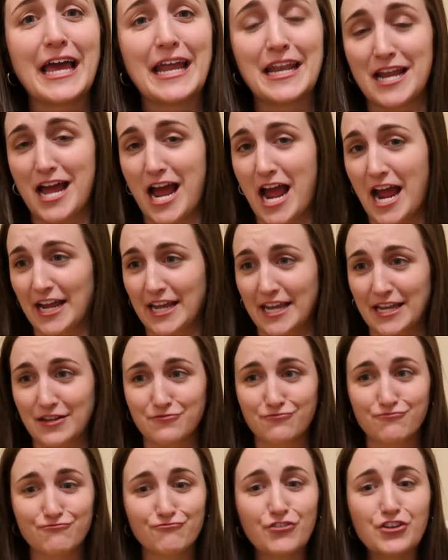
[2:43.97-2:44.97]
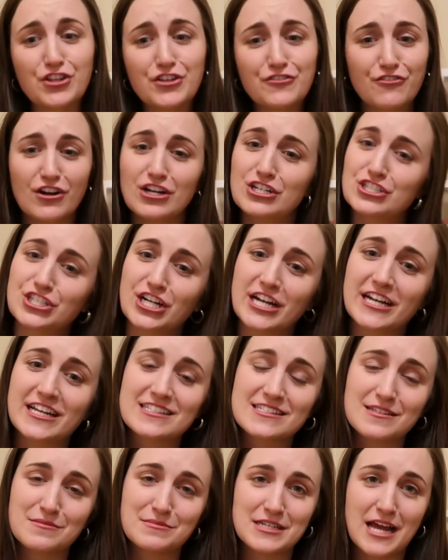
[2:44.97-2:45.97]
and I get really
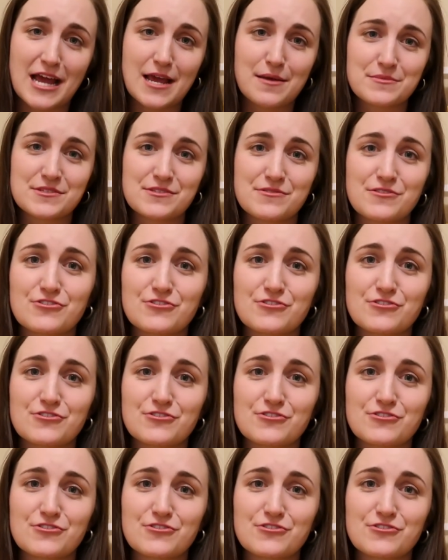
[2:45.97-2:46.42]
frustrated sometimes,